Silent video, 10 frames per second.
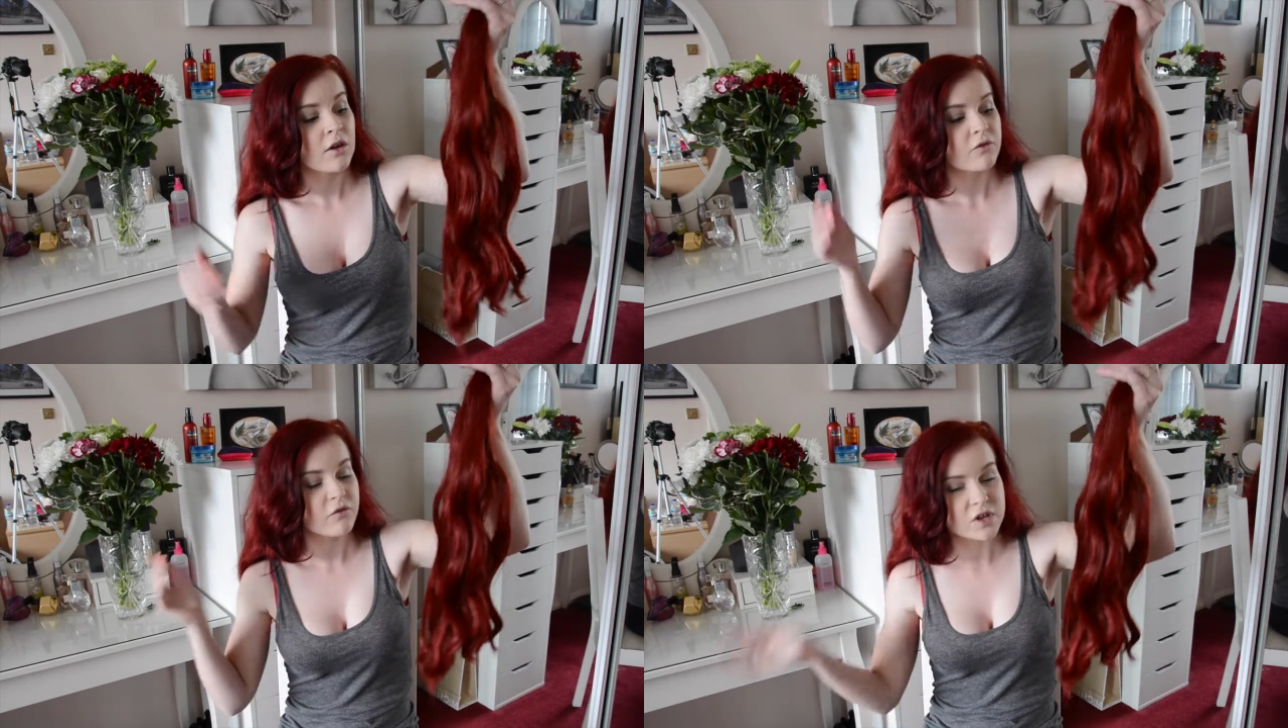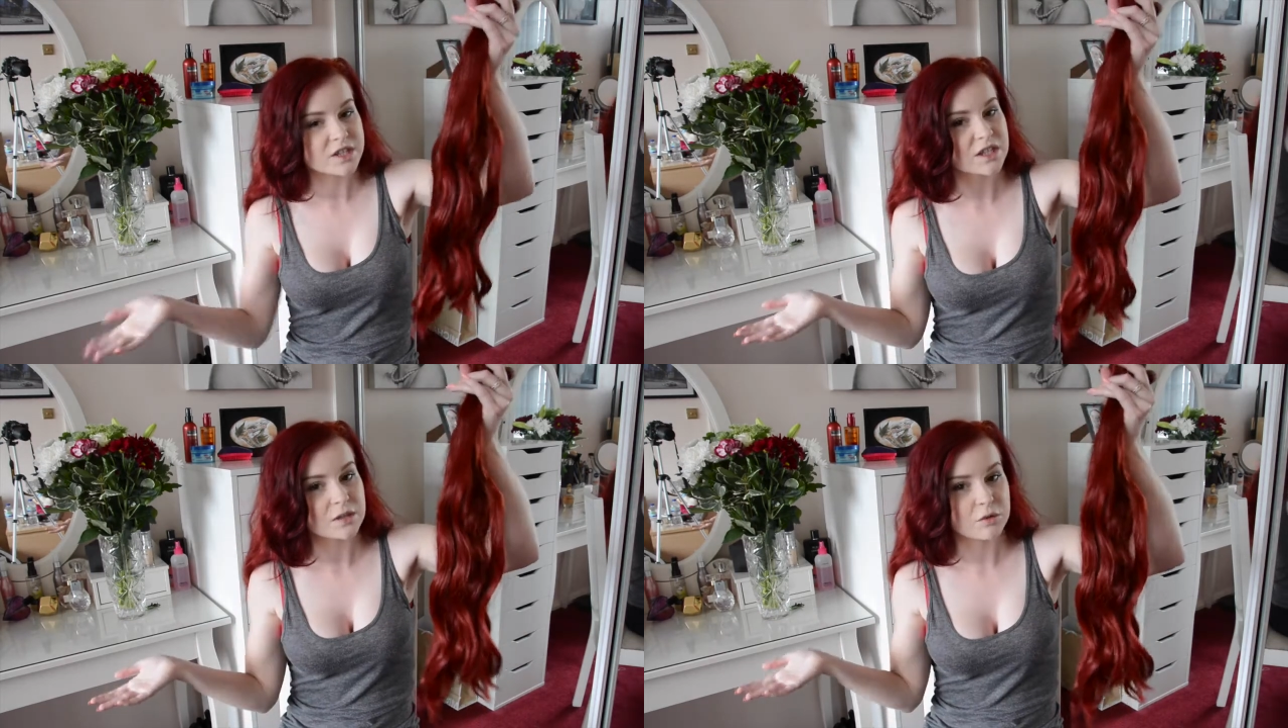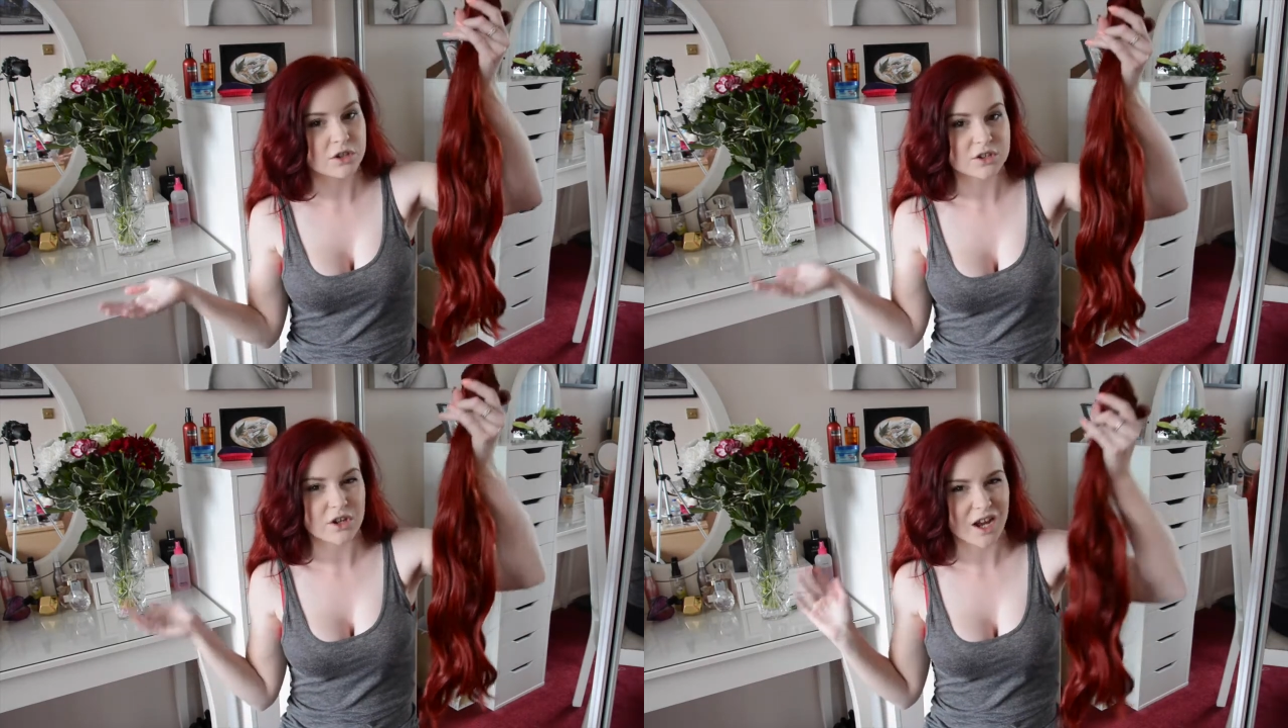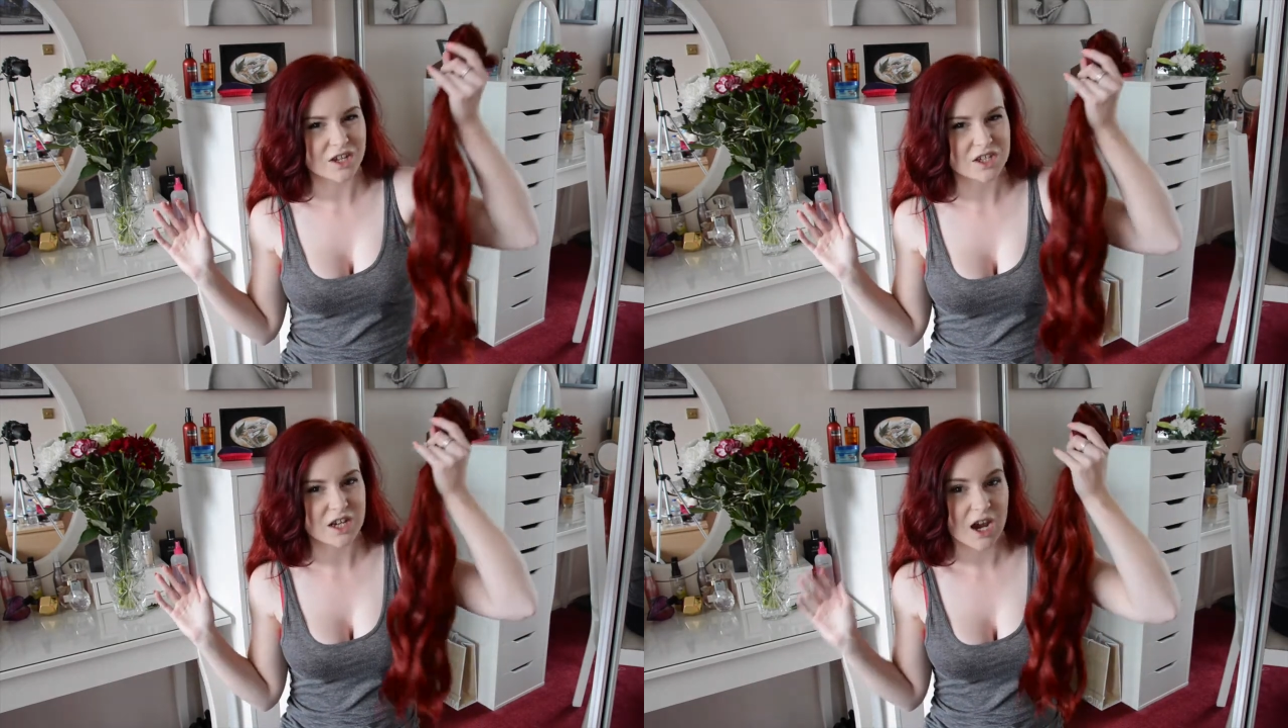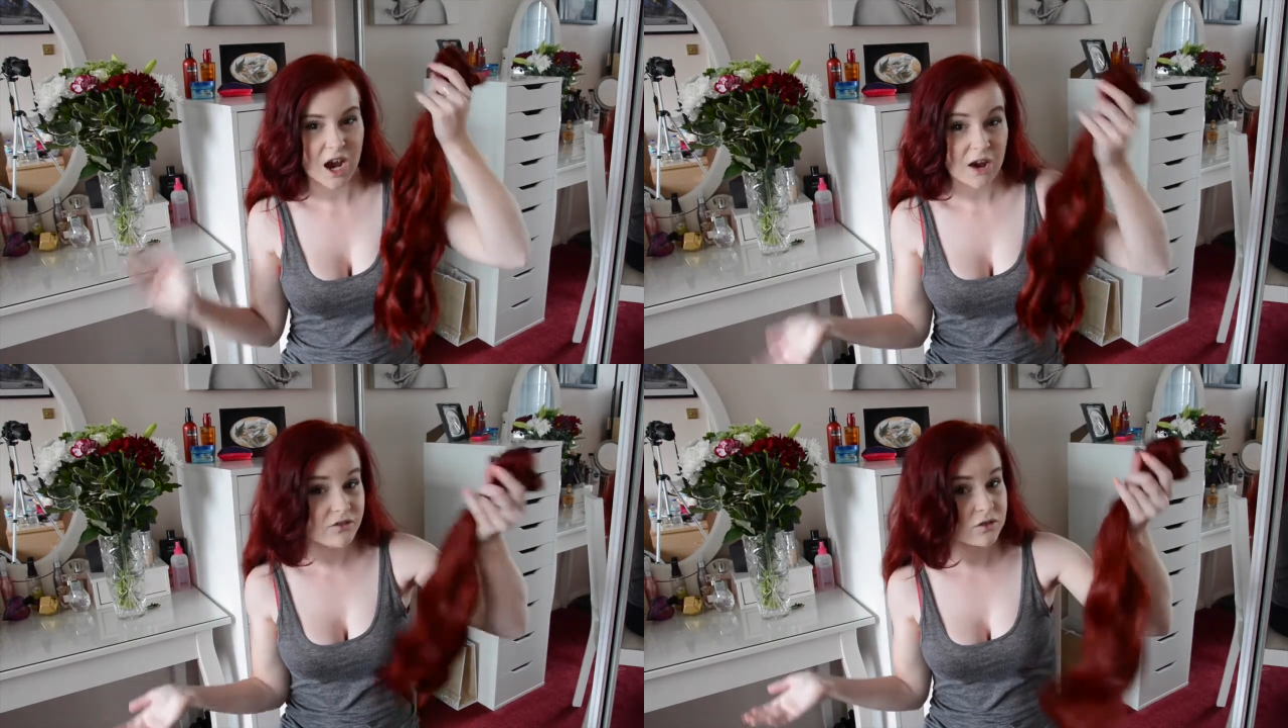frizzy because I actually
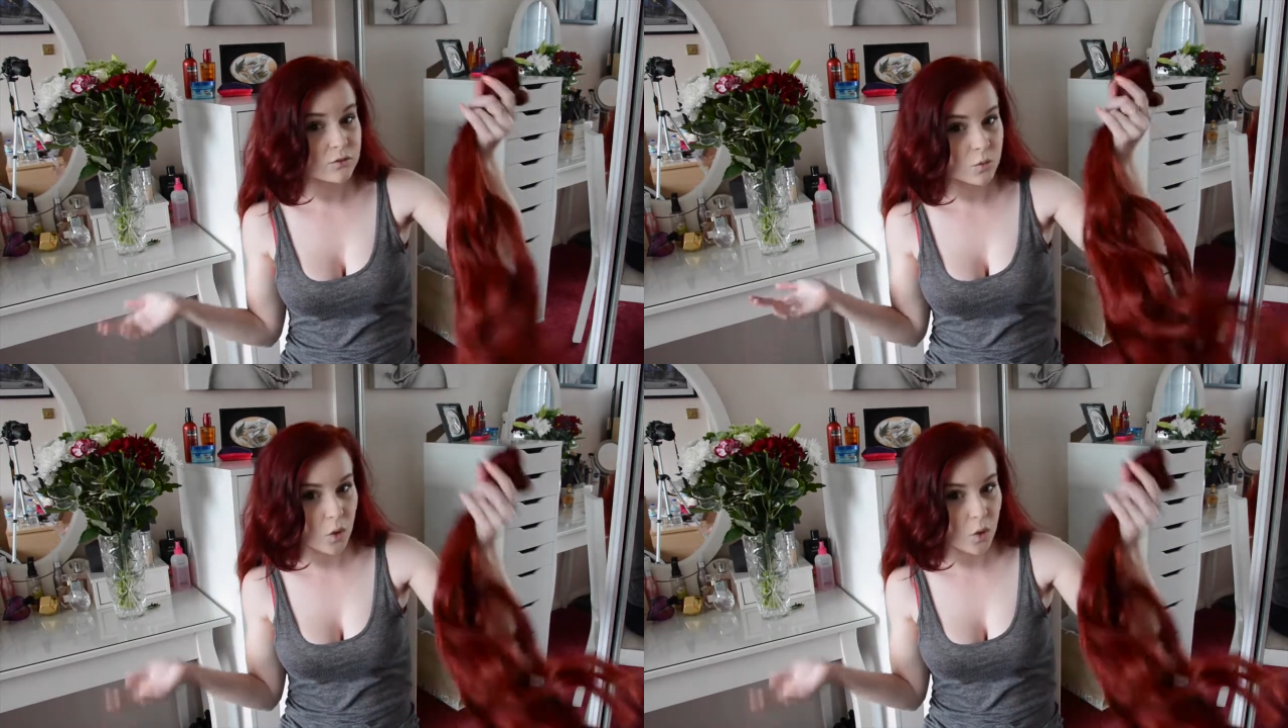haven't